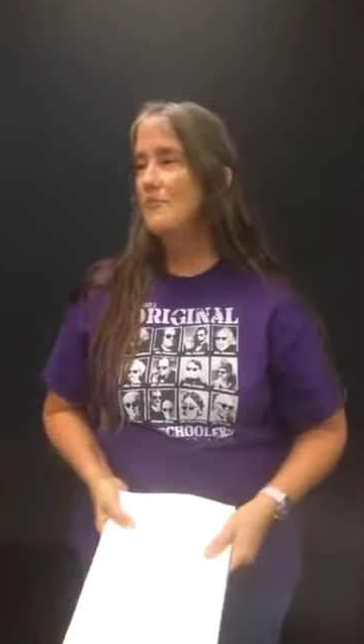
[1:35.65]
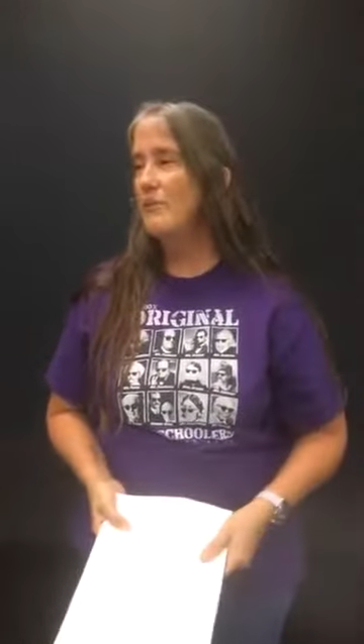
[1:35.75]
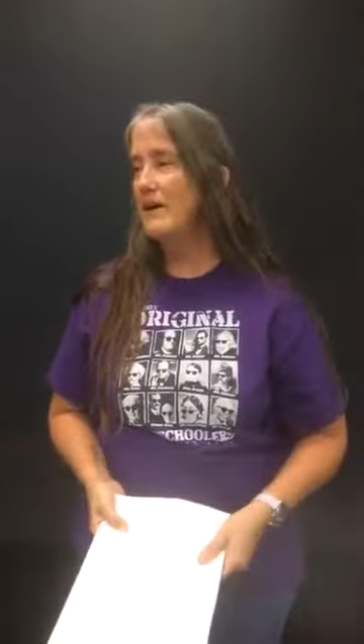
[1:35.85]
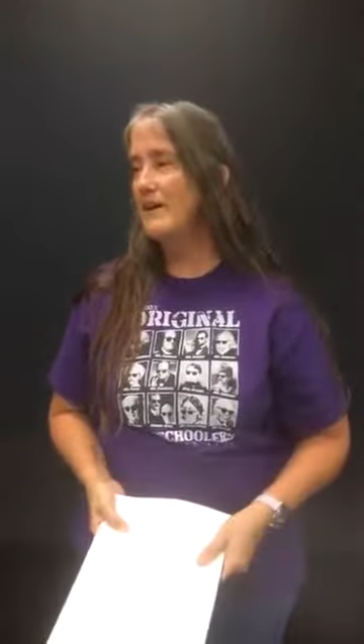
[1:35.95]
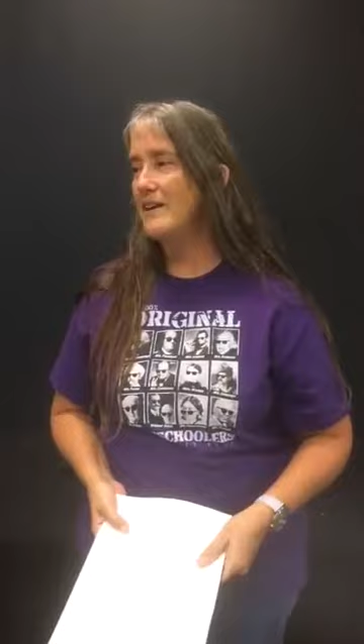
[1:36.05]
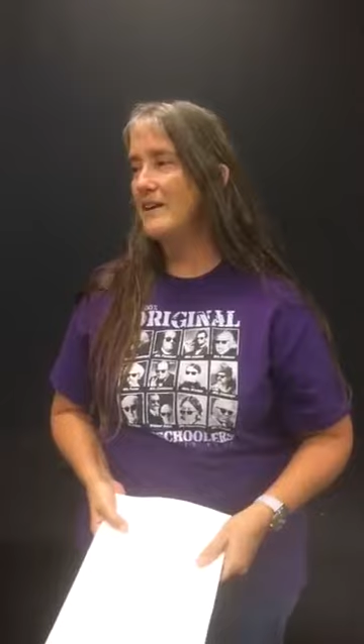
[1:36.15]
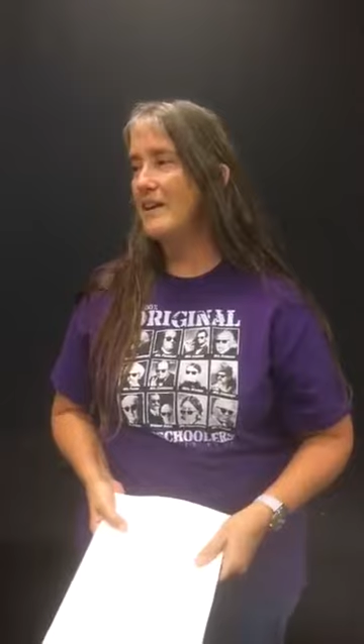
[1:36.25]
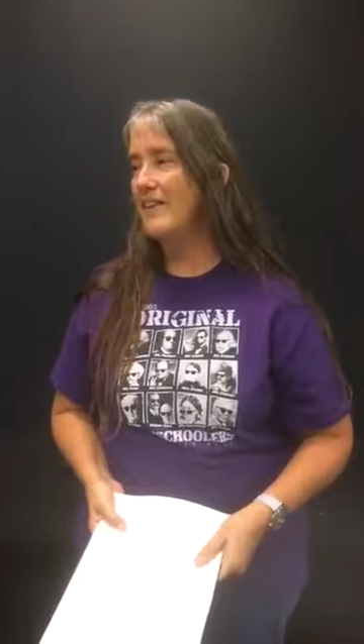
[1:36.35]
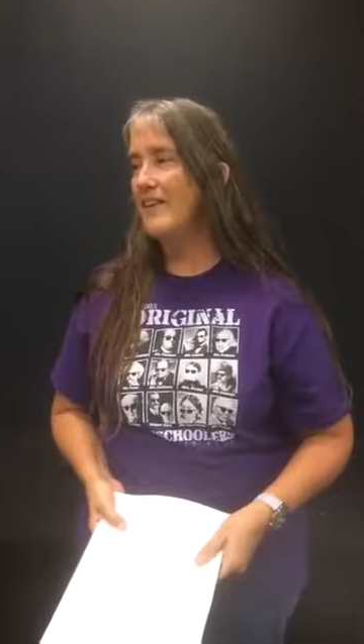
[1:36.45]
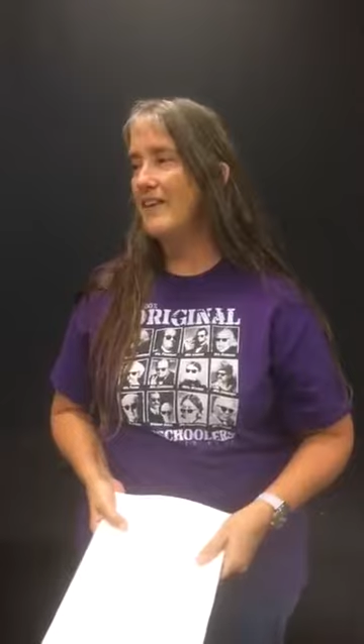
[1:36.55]
But
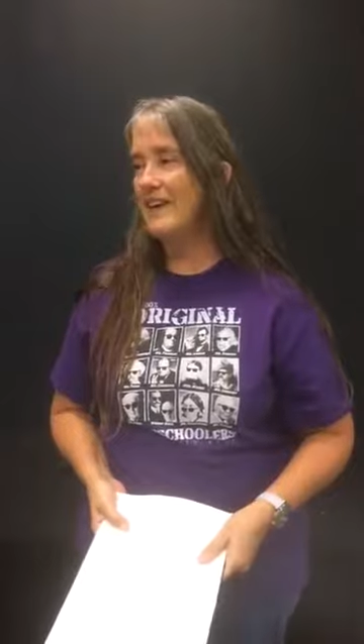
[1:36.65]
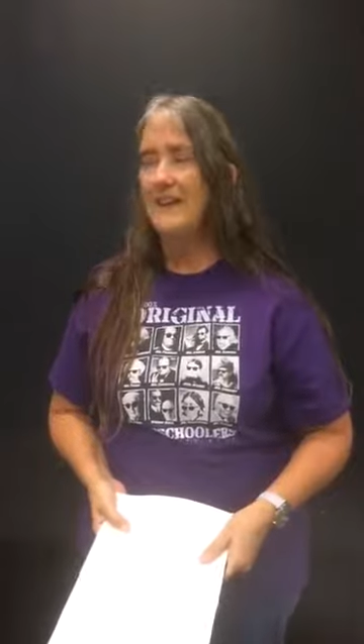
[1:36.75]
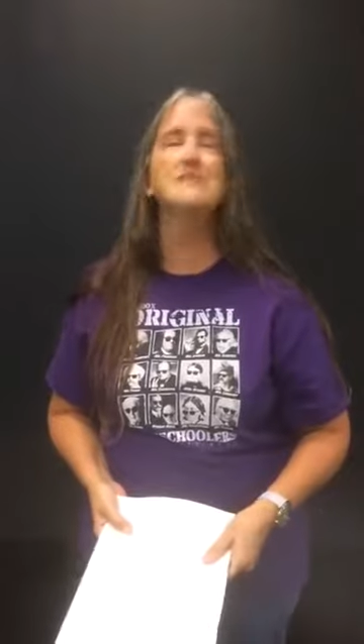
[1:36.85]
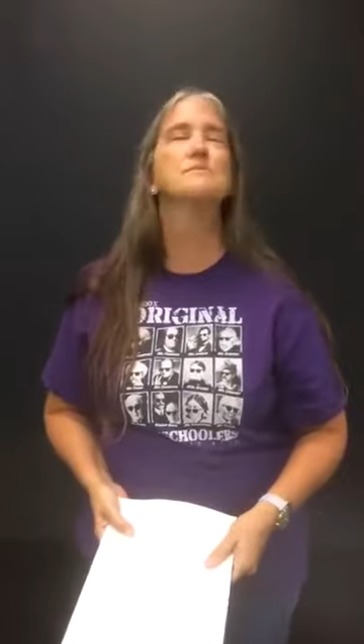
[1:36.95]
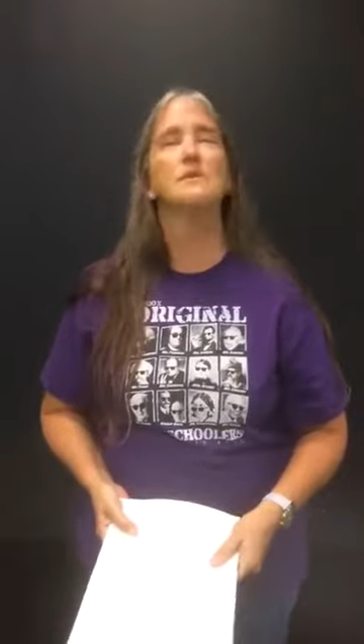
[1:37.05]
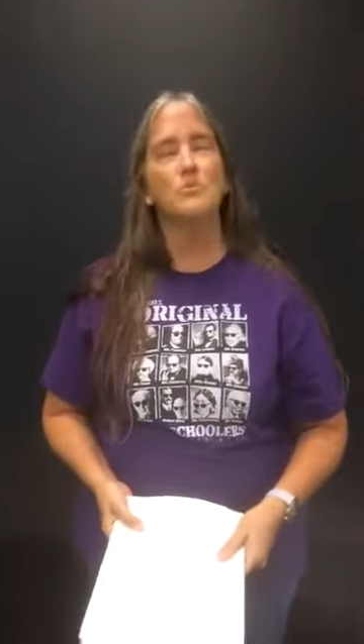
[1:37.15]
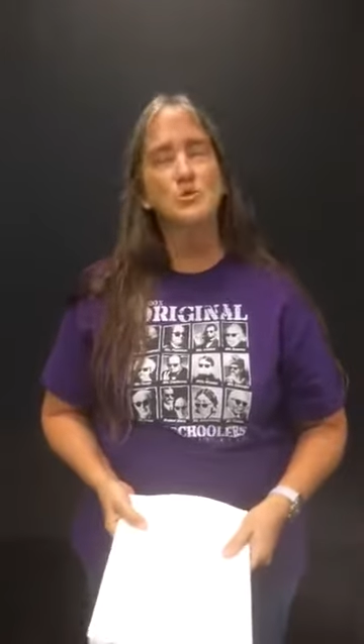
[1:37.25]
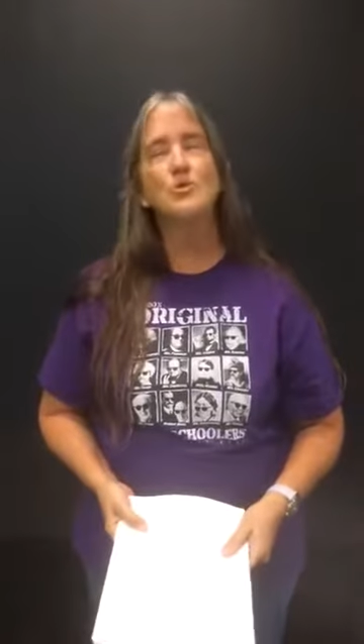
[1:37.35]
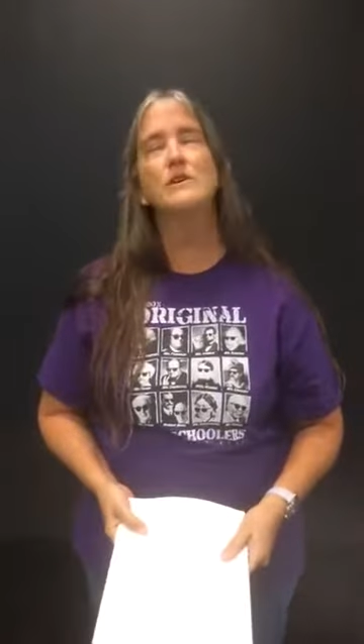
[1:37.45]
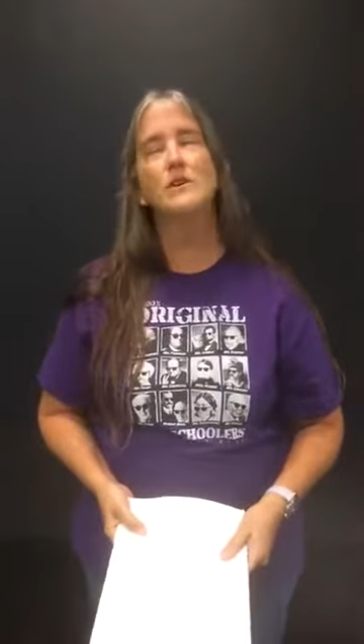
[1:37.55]
it has been
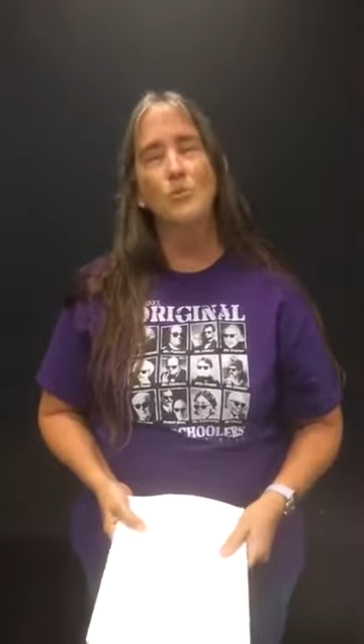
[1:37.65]
truly